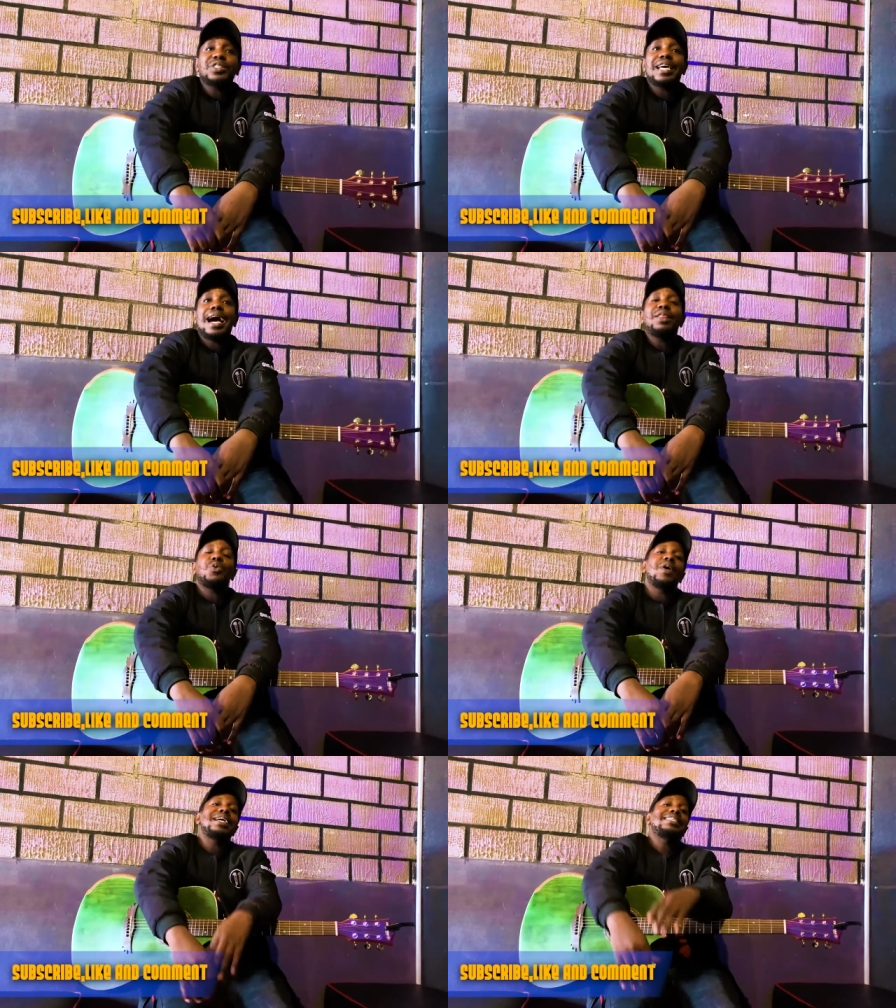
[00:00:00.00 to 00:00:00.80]

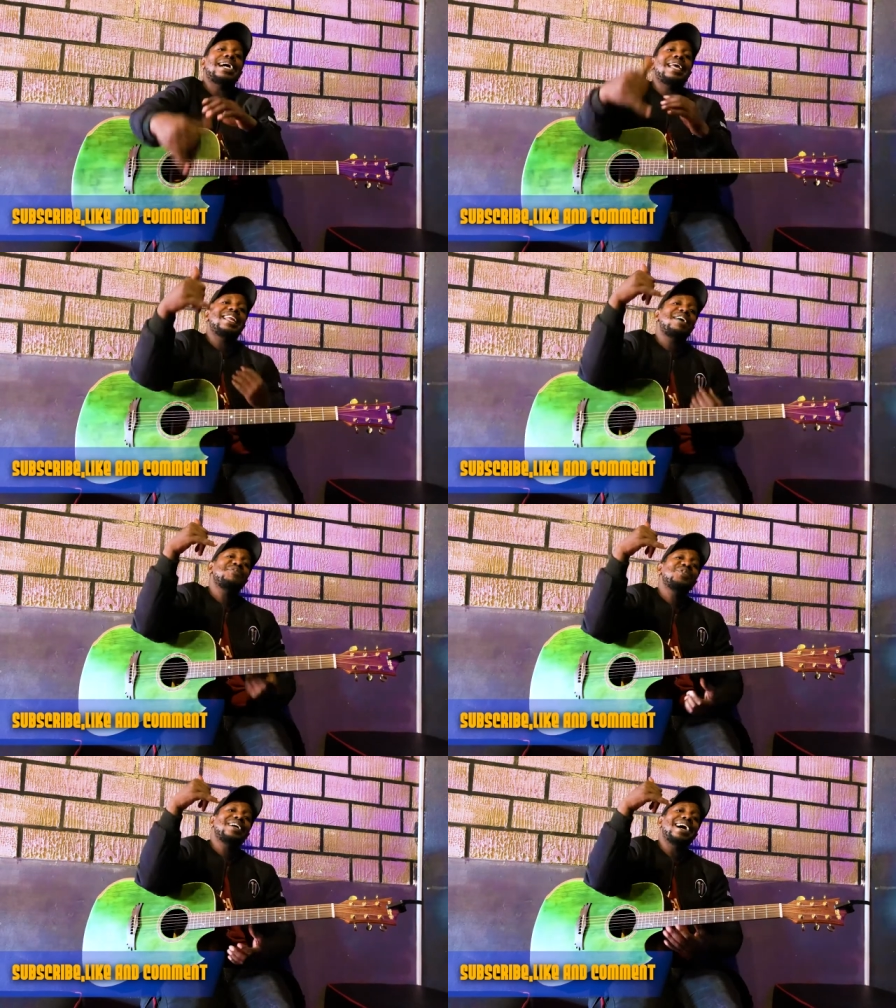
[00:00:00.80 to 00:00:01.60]
Otherwise, I love you
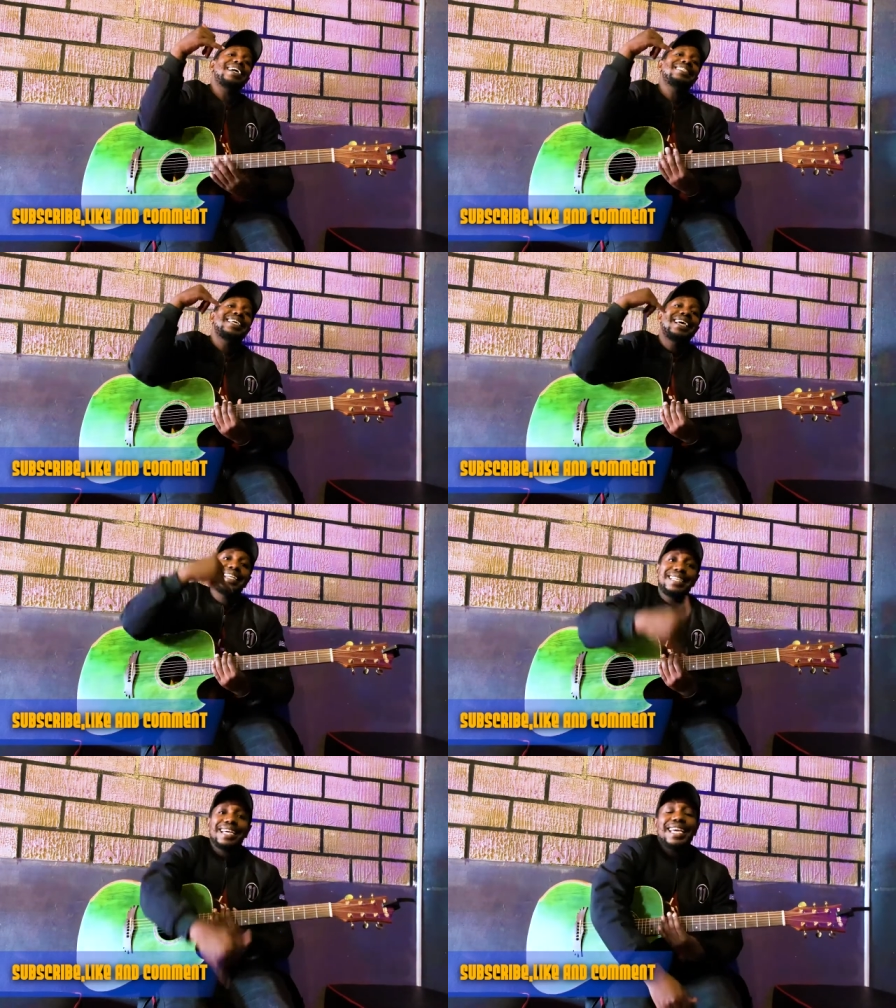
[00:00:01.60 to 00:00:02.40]
guys.
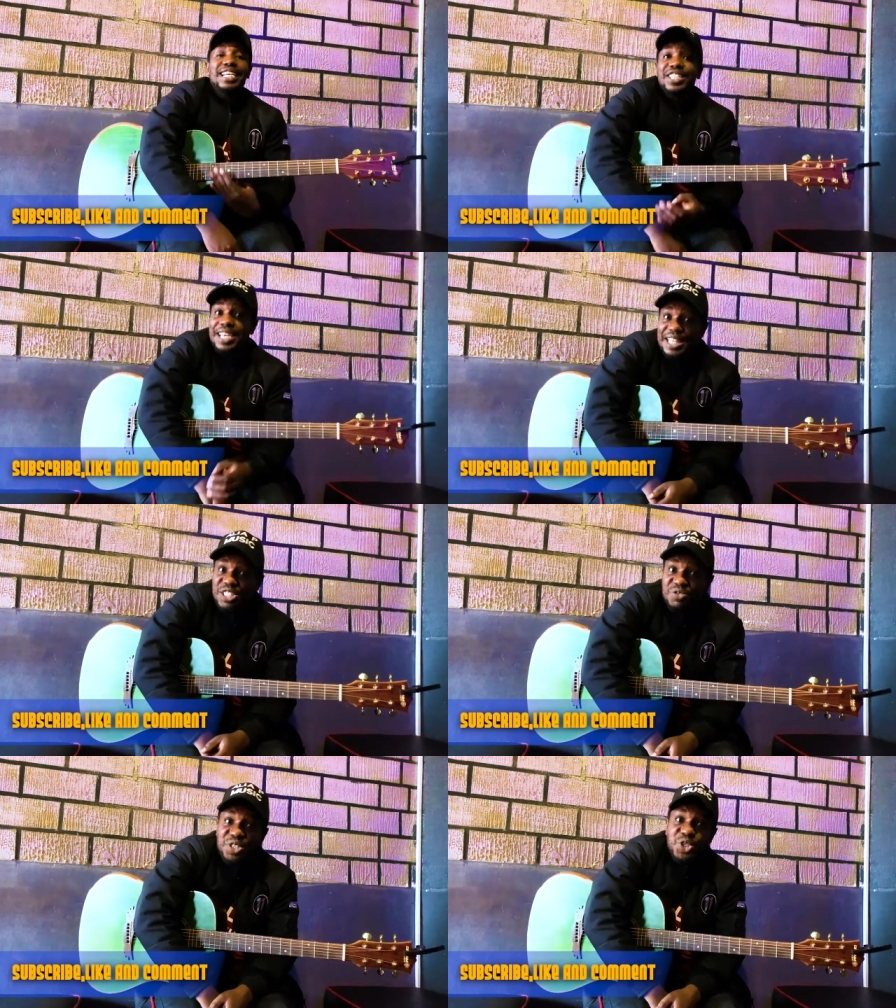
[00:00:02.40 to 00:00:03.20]
Take care. Share this
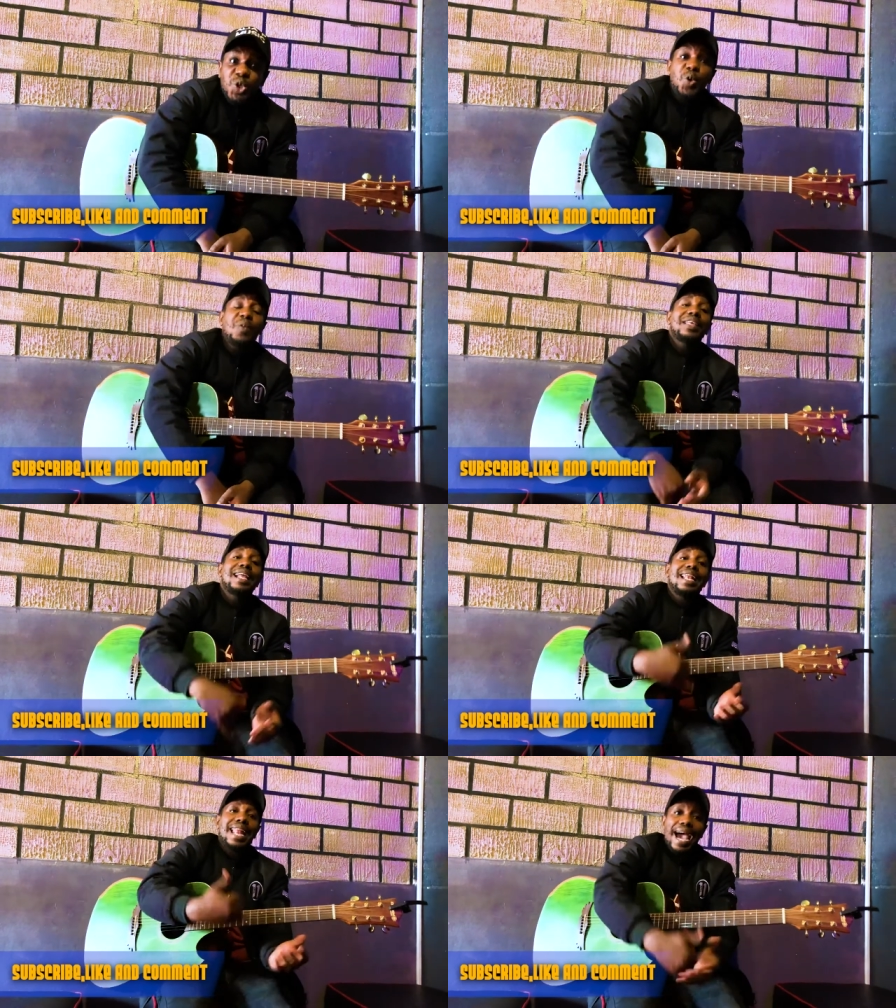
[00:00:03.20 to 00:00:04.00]
video.
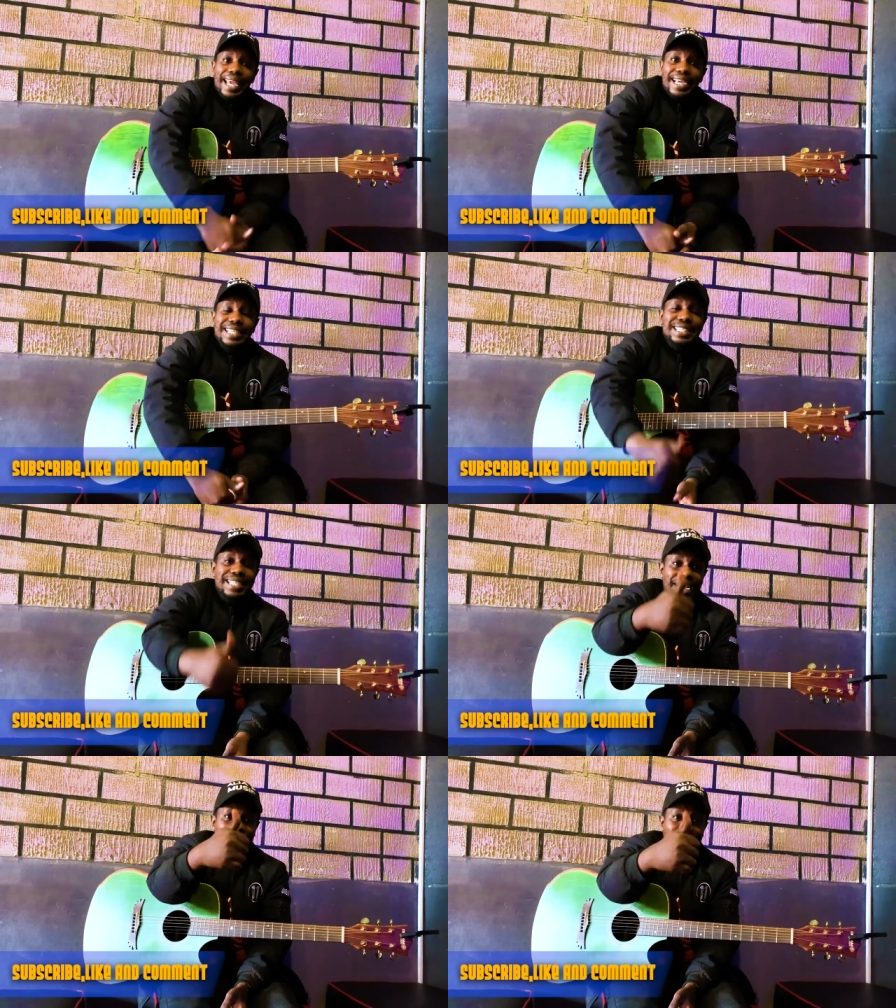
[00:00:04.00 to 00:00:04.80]
Likes.
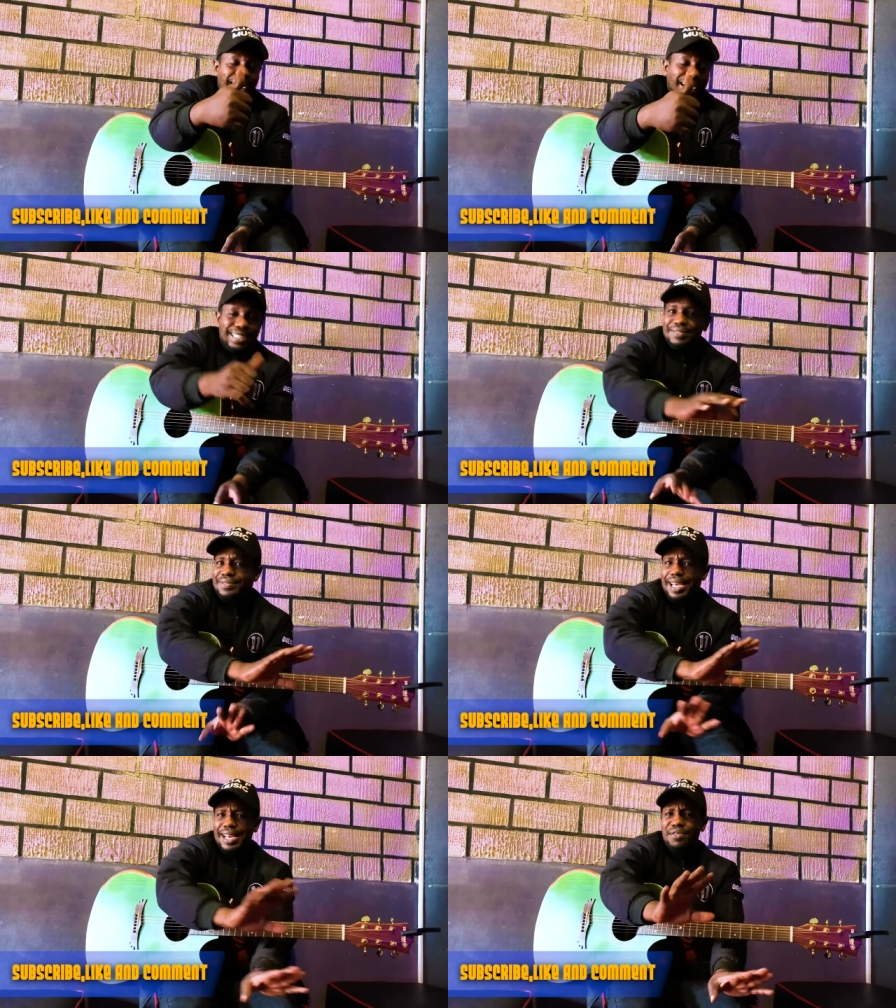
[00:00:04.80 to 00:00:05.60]
Uh, I
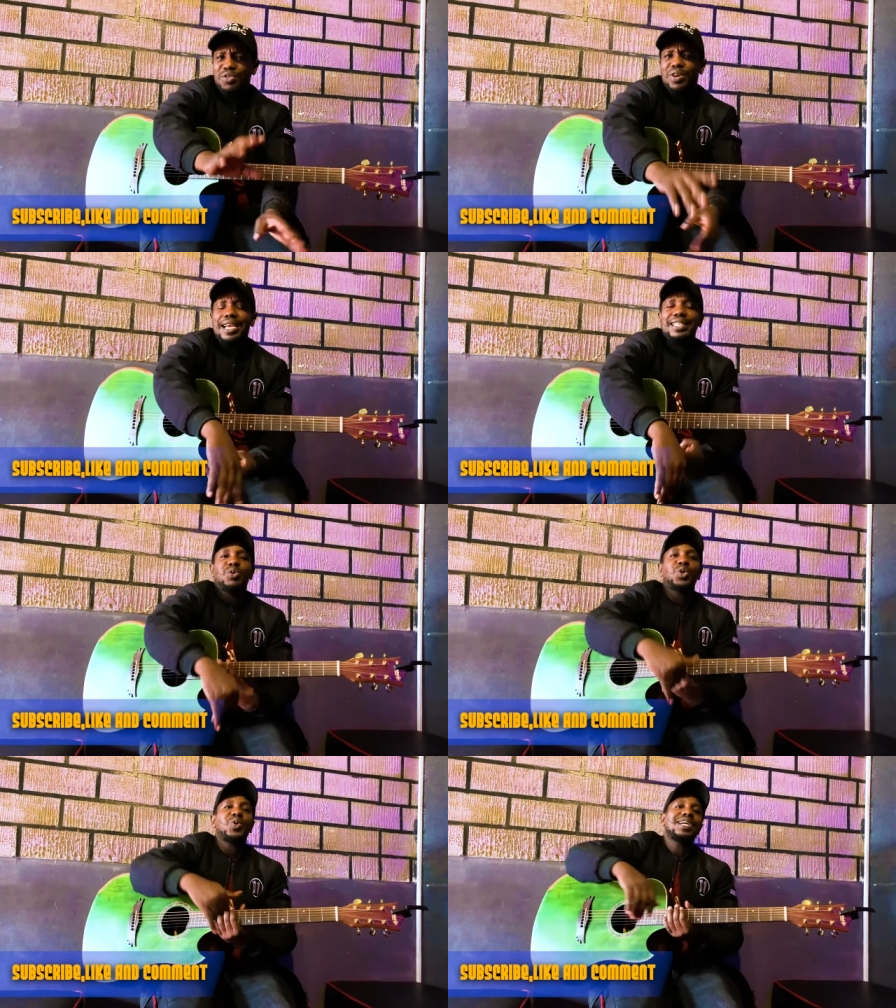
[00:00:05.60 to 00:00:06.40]
love you guys.
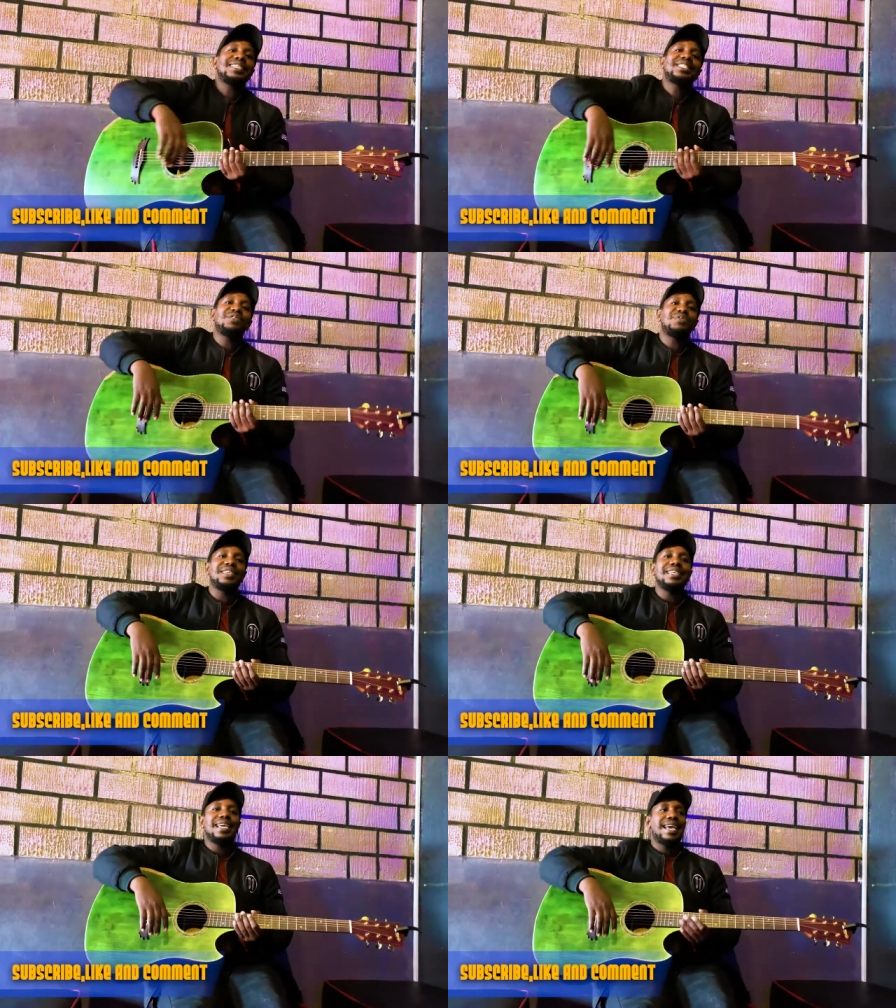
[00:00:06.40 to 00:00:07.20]
Watuwa Kays T V.
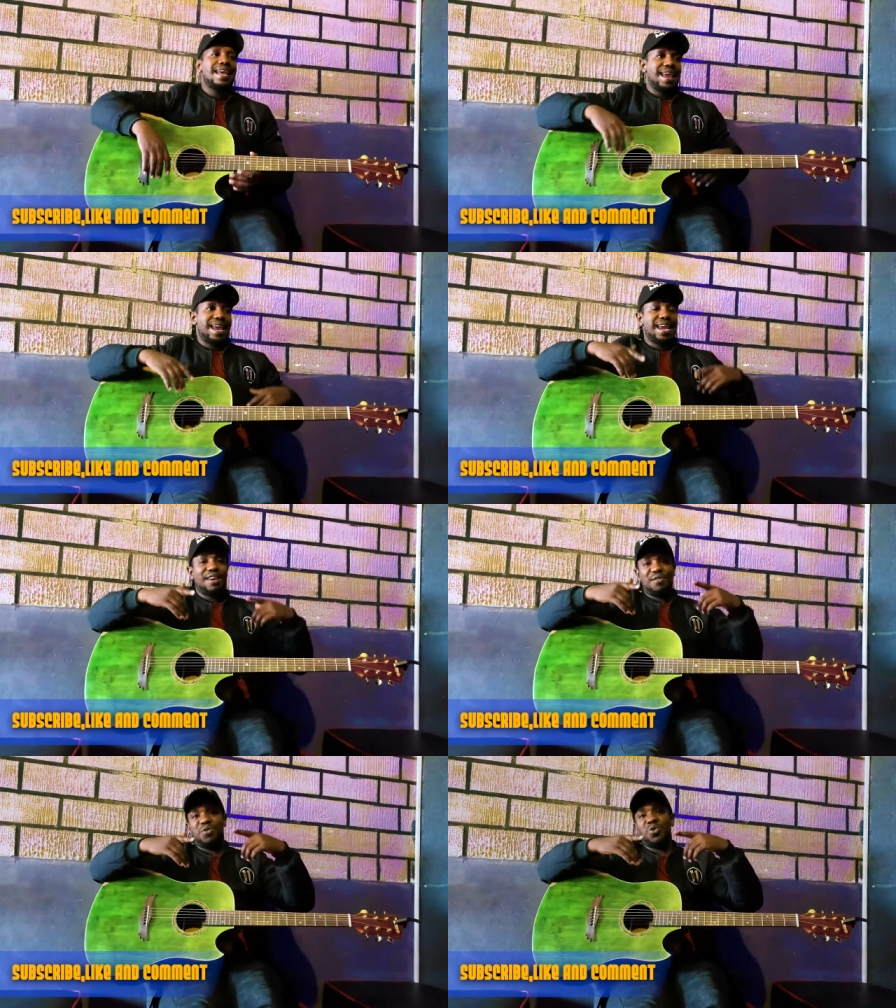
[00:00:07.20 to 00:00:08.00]
Here
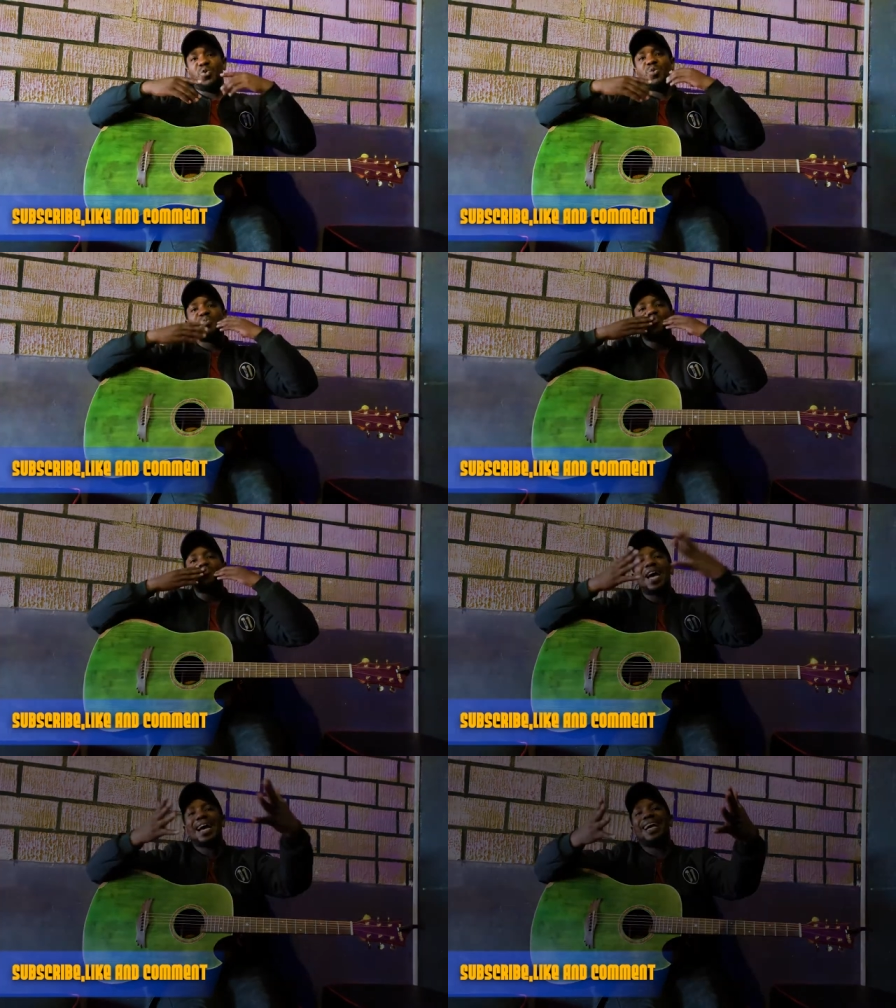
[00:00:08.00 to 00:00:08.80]
for you.
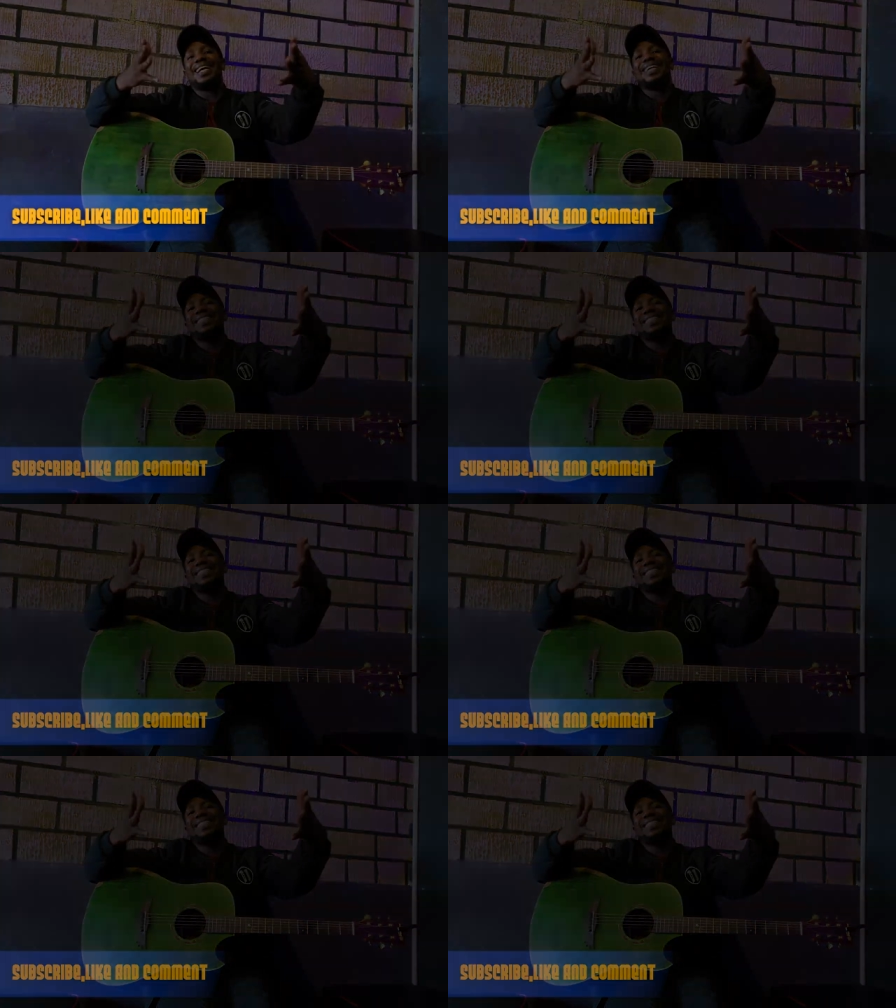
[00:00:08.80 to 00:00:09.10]
Mwah.